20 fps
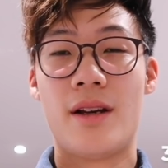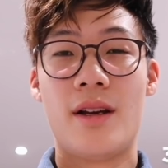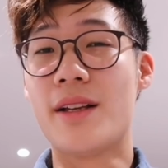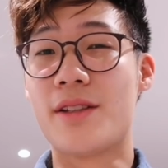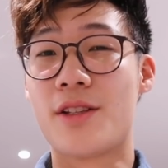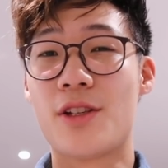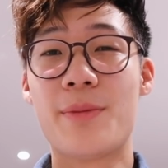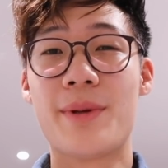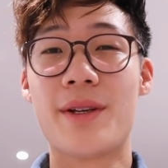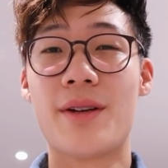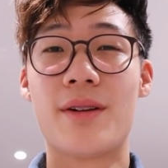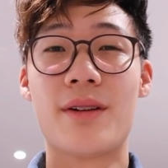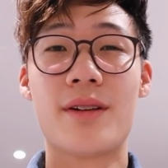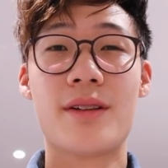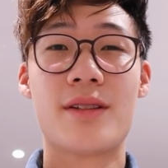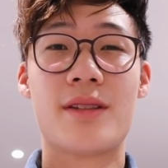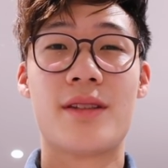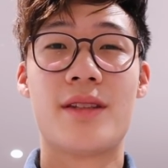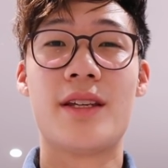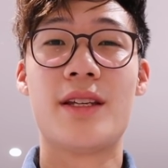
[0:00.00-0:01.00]
And to be
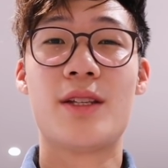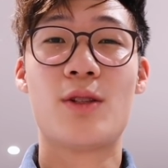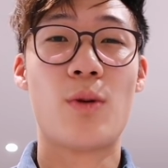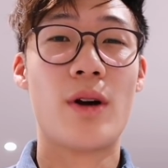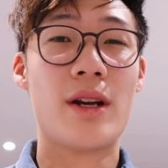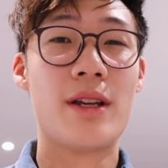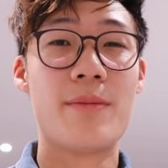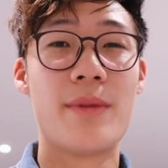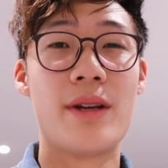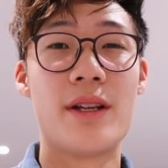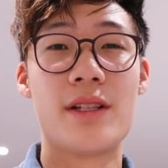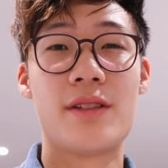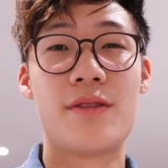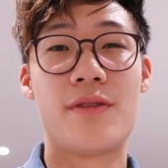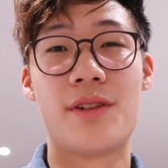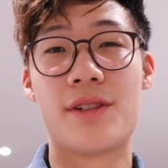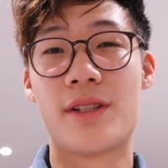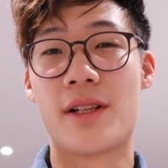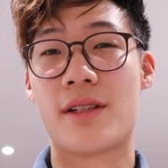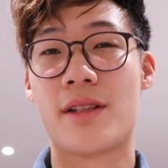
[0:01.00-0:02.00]
honest, the 20 minutes
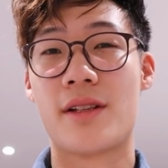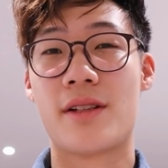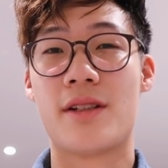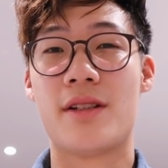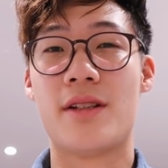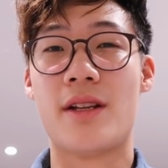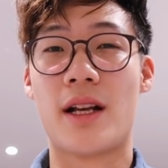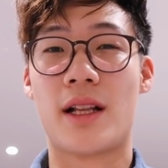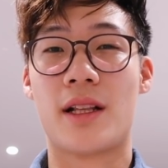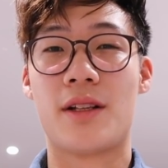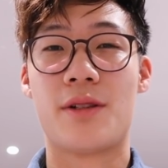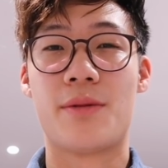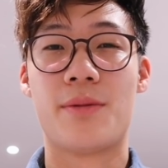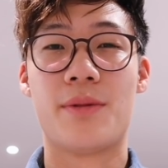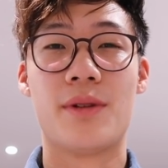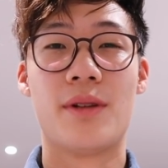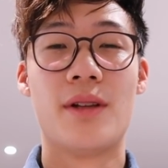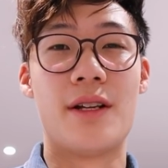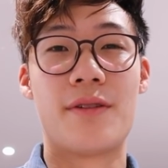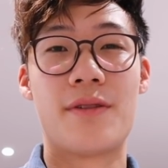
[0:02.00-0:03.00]
feels like such a
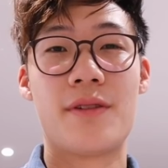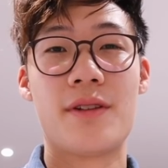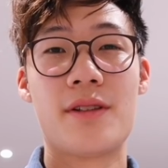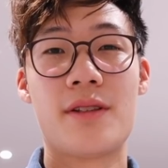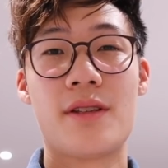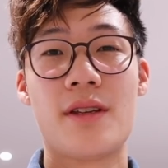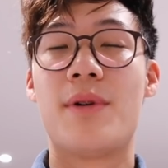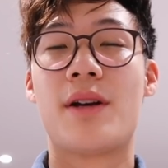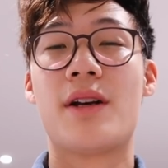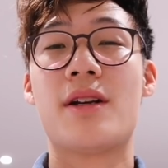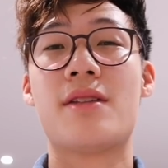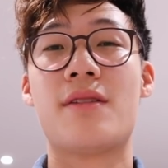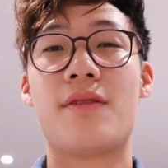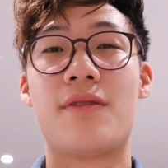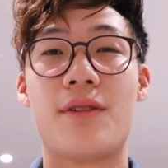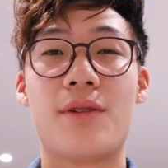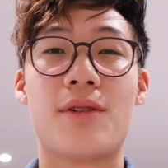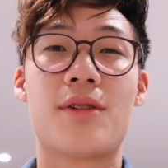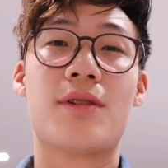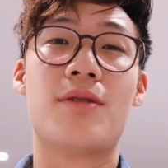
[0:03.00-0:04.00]
negligible difference because it
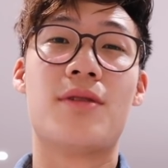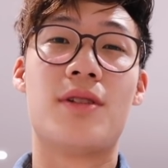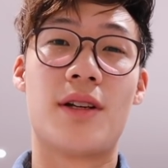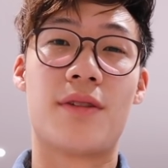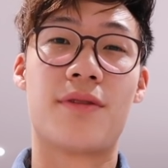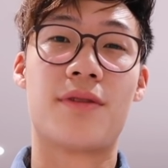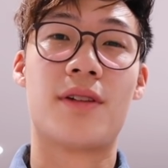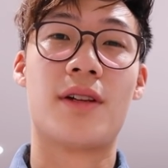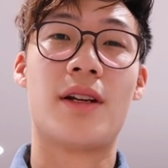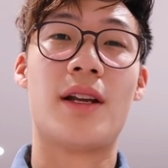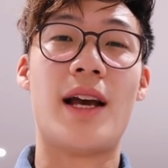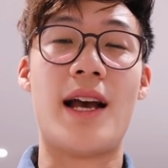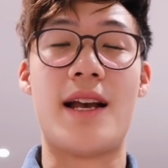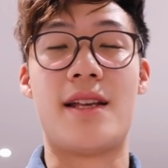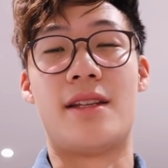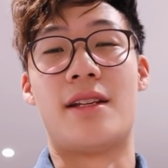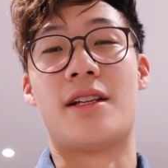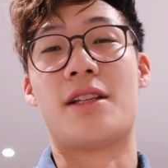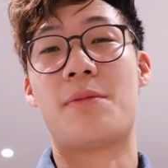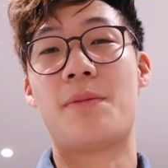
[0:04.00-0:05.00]
feels so different
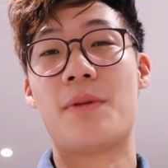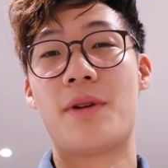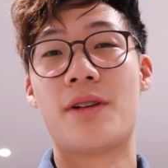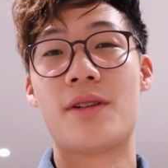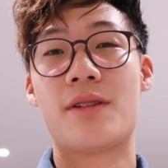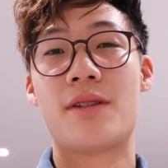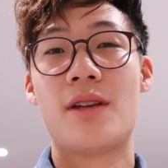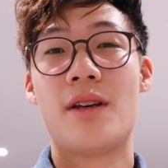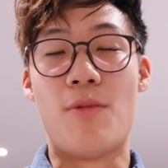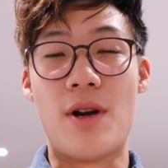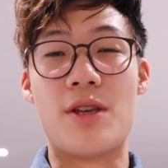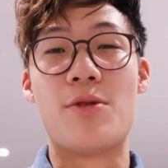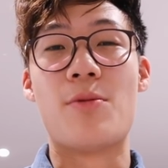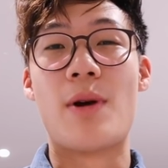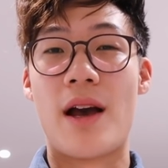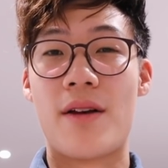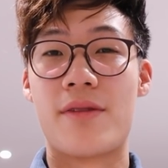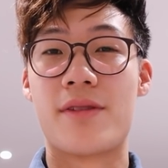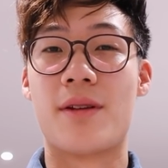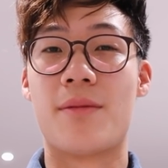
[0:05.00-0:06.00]
as an experience when you
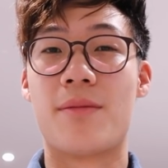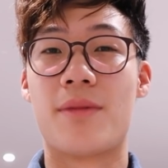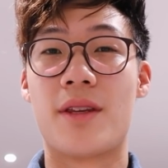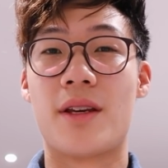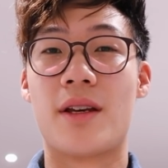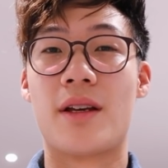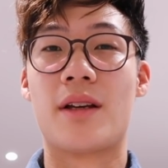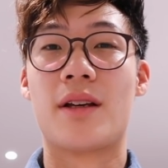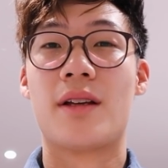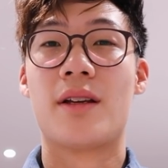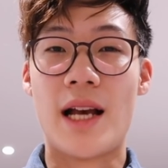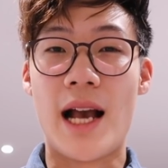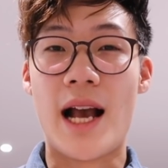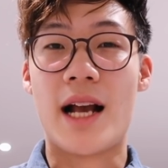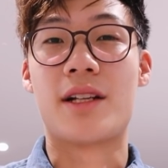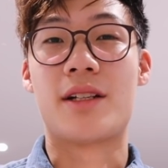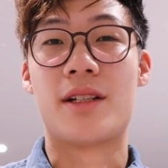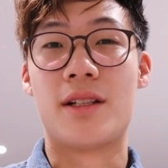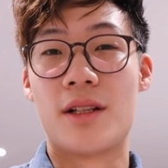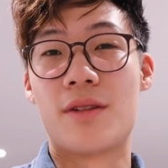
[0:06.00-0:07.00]
have something to
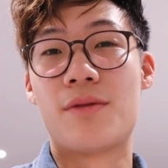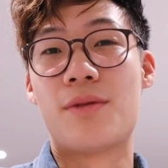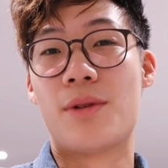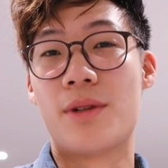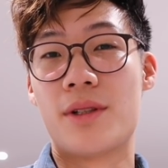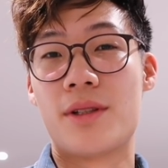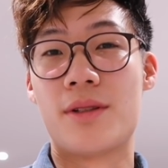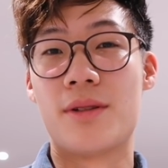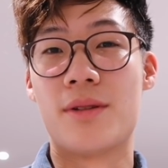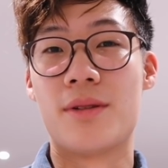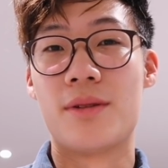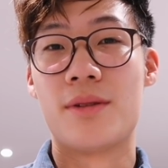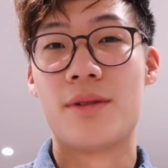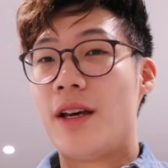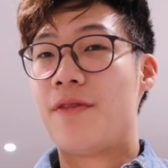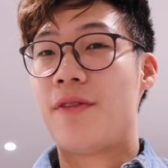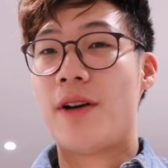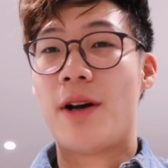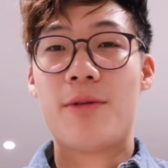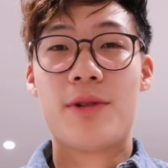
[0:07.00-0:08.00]
actually look forward to.
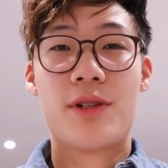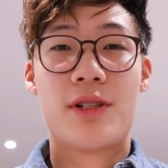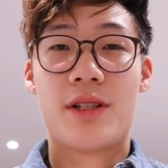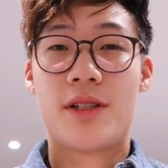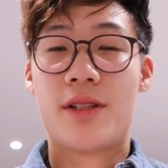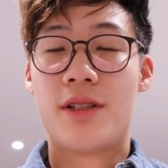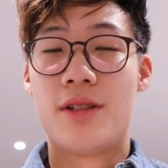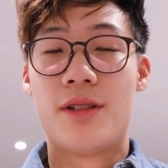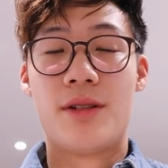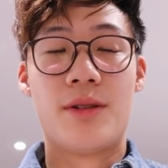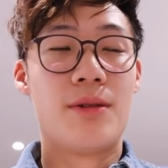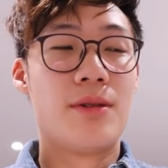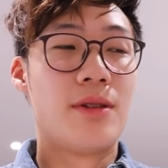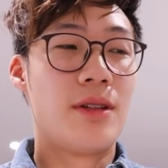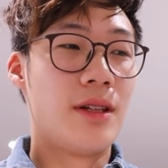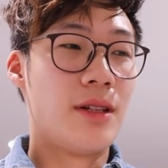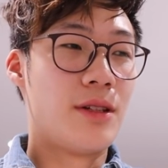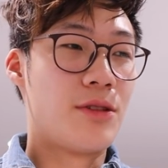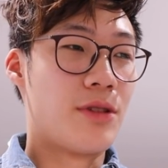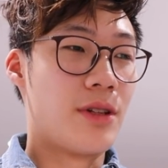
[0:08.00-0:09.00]
If I was just to do
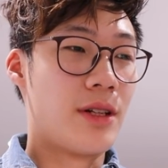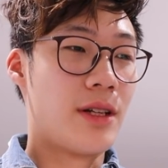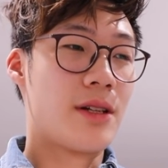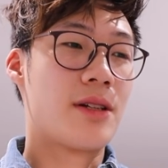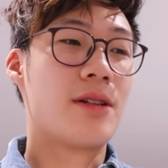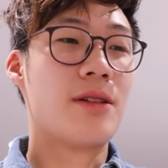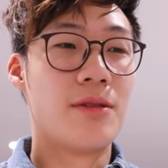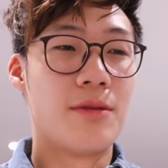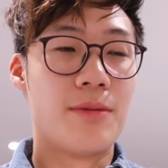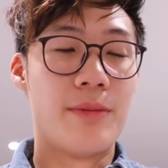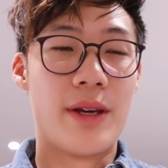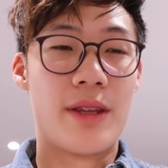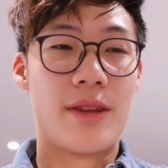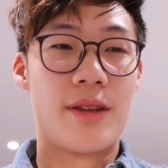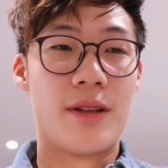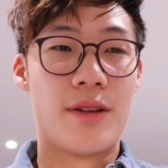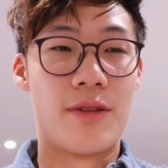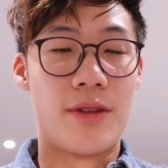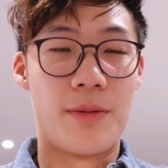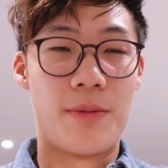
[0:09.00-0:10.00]
the traditional
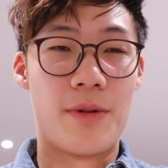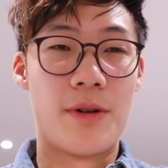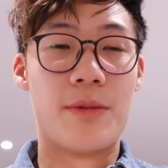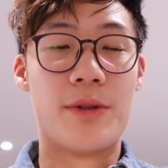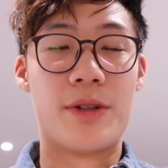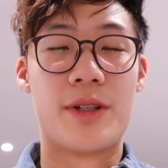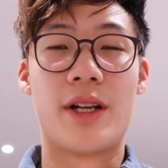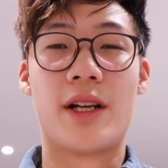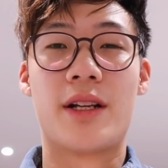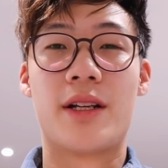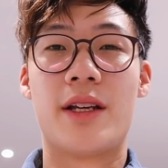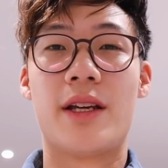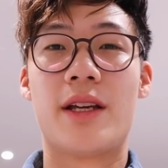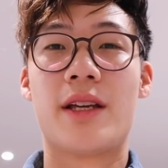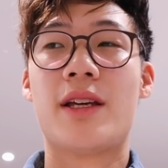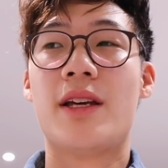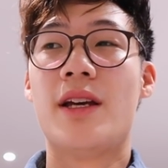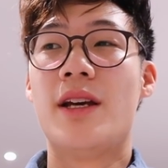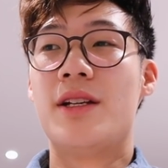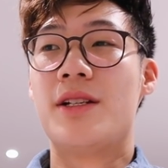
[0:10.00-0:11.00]
method of the Pomodoro
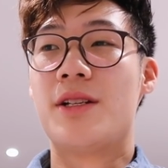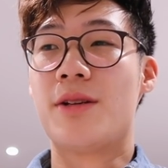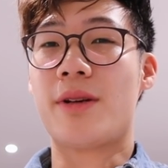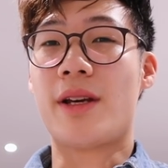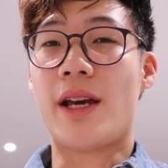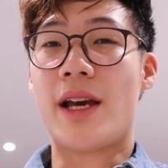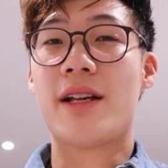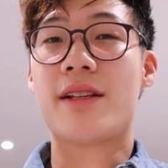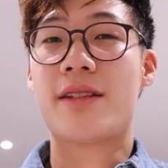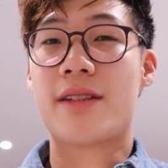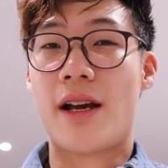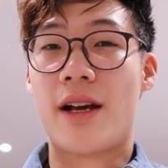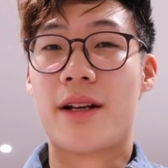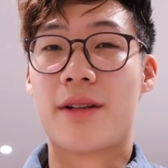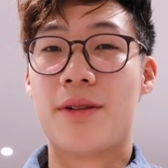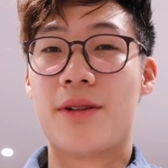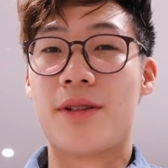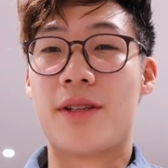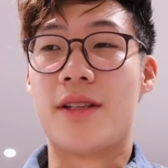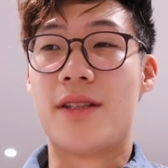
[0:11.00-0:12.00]
technique, doing 8
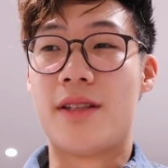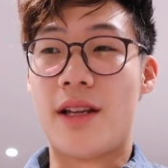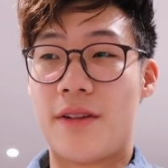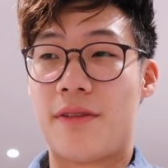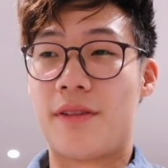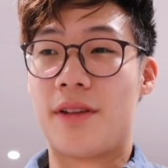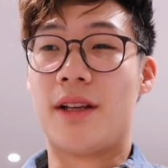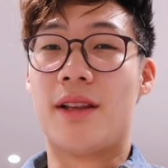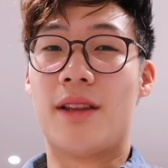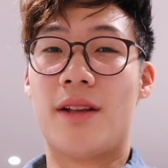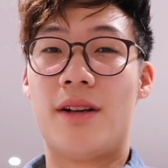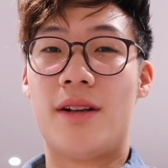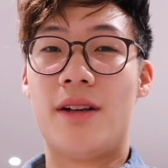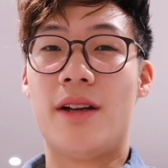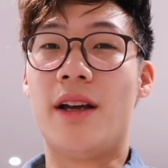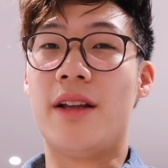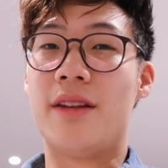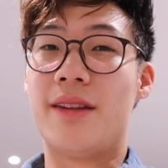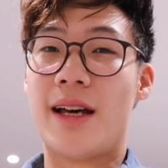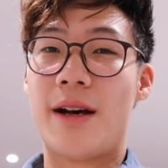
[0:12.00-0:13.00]
cycles is definitely a
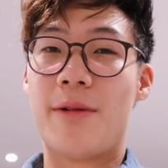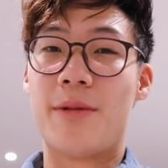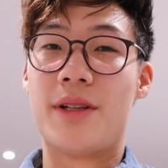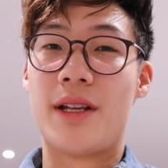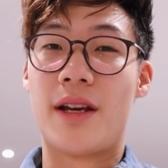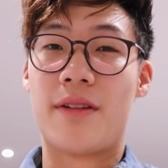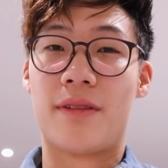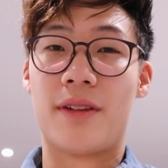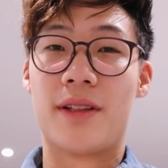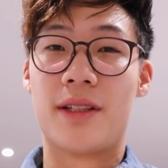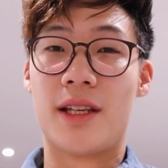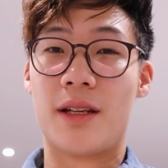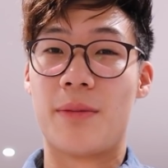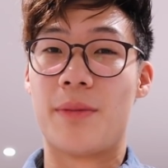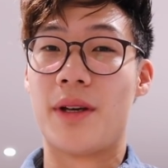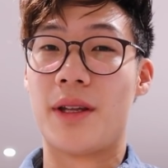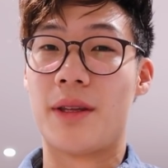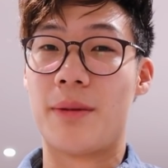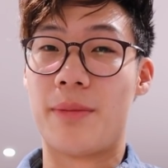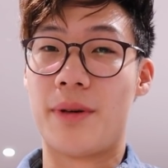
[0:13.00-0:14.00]
lot, and that would definitely kick
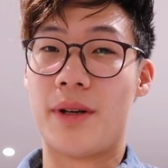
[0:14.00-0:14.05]
me out the